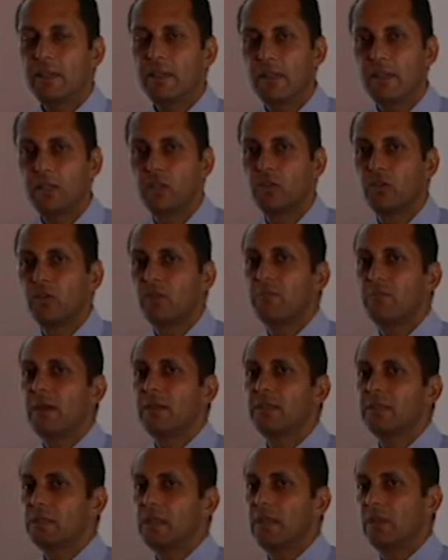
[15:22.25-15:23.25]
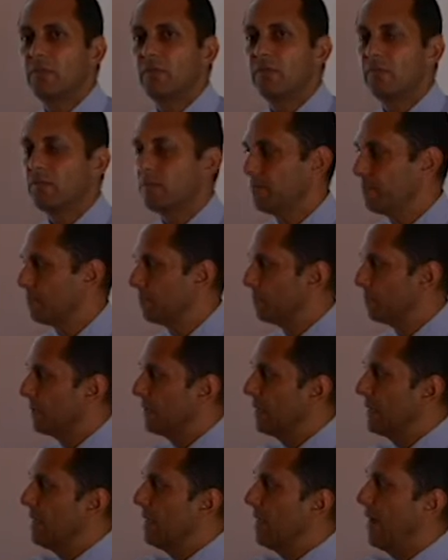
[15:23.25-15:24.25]
I take history myself.
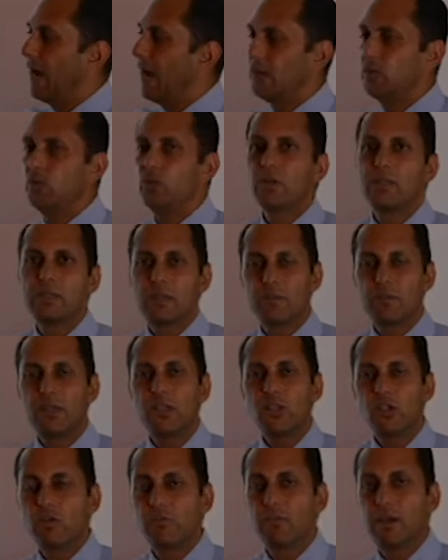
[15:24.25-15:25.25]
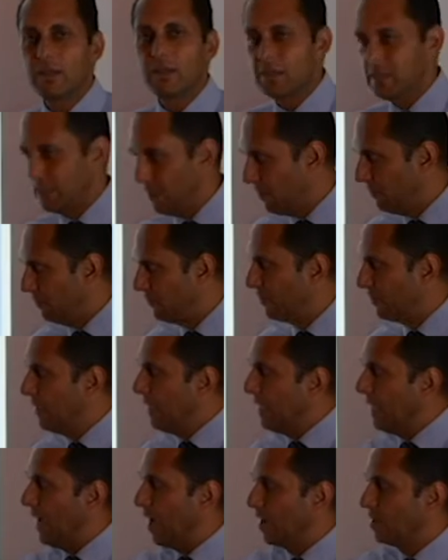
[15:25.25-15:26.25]
I do examination
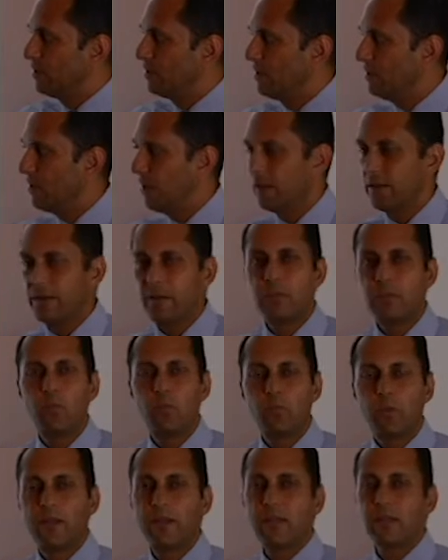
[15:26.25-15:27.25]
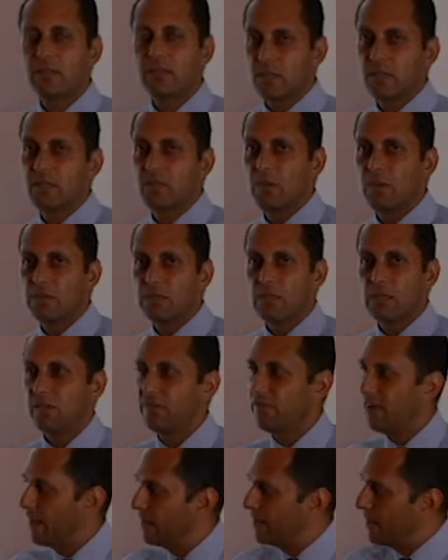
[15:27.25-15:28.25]
myself. I read the plain x-rays
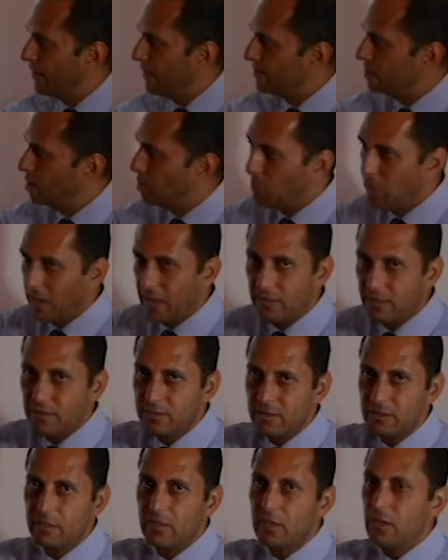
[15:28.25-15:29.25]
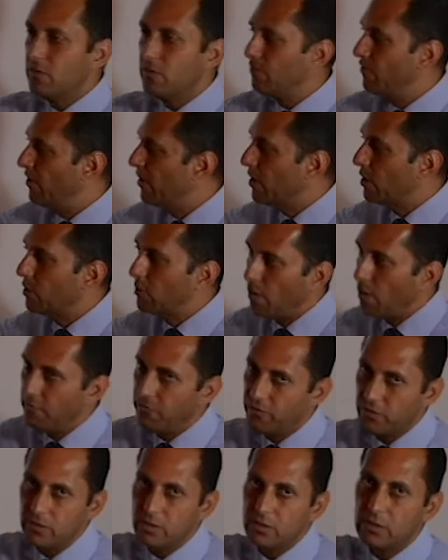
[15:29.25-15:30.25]
myself. And I depend
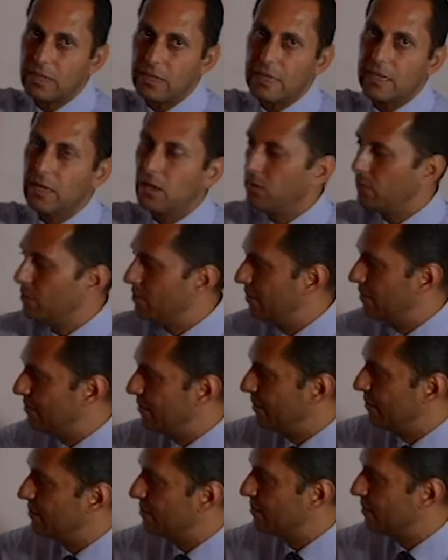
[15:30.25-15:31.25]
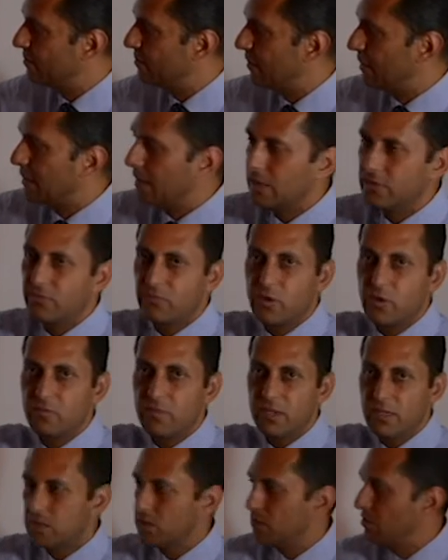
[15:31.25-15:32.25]
very confidently on the data that I get
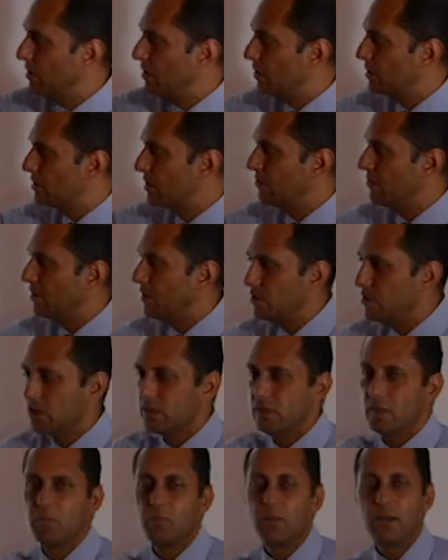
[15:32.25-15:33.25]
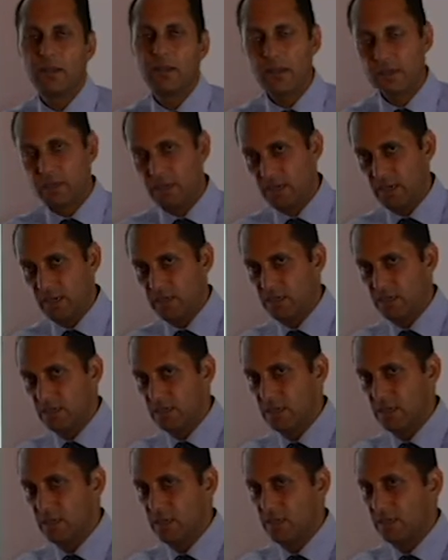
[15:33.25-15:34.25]
from history, examination, and plain
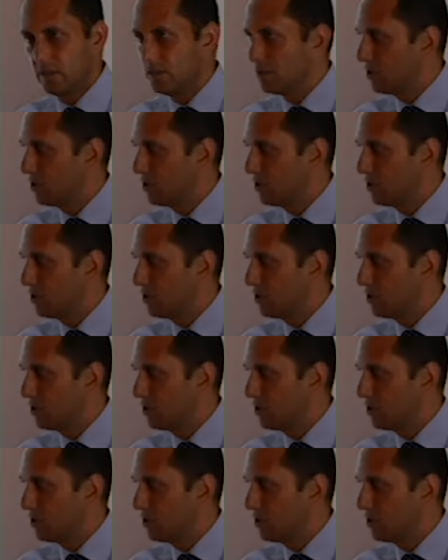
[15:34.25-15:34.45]
x-rays.